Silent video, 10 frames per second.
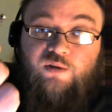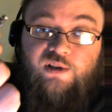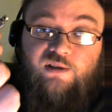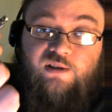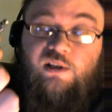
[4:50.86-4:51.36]

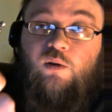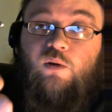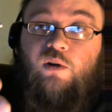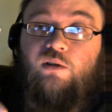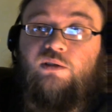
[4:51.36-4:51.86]
OCC
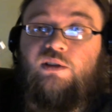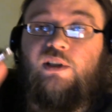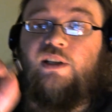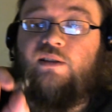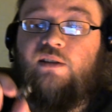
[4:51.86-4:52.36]

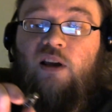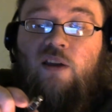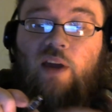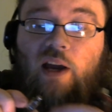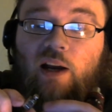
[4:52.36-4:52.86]
coils is
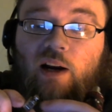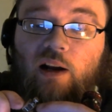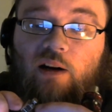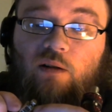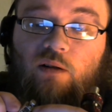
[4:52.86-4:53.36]
that,
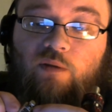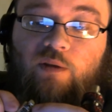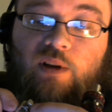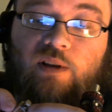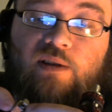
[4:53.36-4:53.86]
I don't know
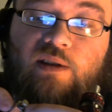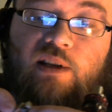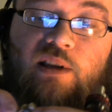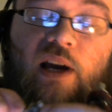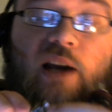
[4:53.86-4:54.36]
if you can
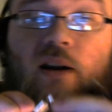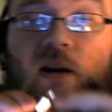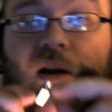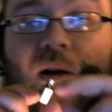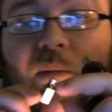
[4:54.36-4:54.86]
see that,
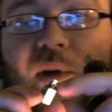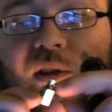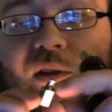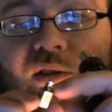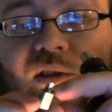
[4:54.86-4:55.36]

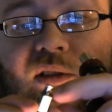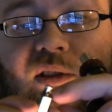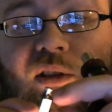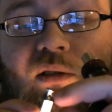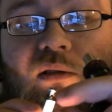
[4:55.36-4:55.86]
but there's a
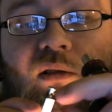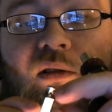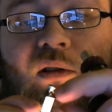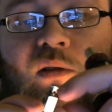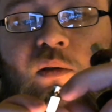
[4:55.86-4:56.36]
little
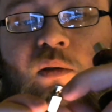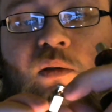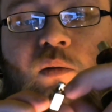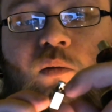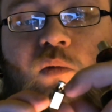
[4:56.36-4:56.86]

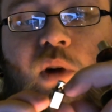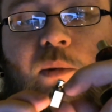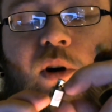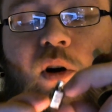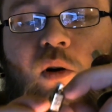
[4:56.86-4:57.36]

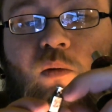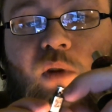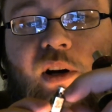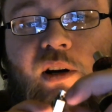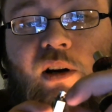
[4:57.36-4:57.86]
rubber
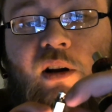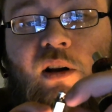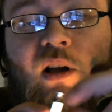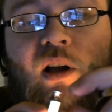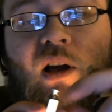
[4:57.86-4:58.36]
O-ring
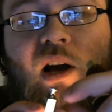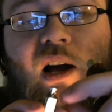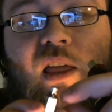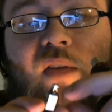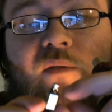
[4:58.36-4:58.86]

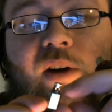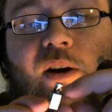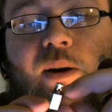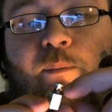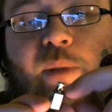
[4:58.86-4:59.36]
on the
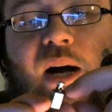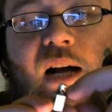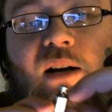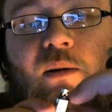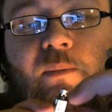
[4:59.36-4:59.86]
very
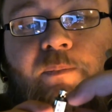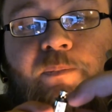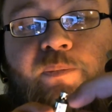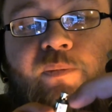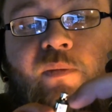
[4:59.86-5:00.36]
bottom
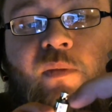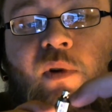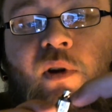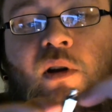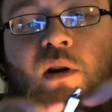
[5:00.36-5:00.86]

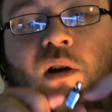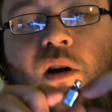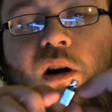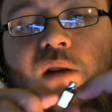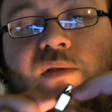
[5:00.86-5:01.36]

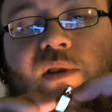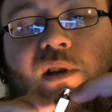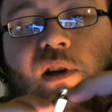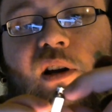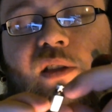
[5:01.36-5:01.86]
of
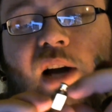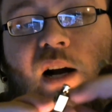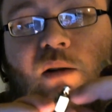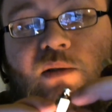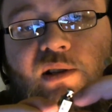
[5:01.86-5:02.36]
the
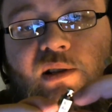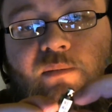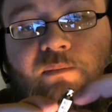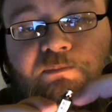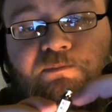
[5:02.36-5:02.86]
housing
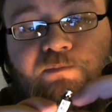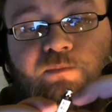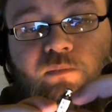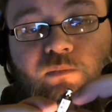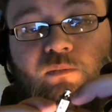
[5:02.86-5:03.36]

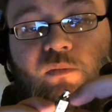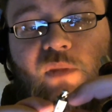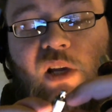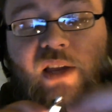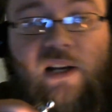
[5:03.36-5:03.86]

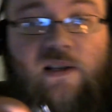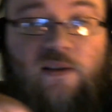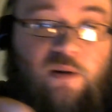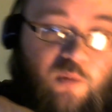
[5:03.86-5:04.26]
that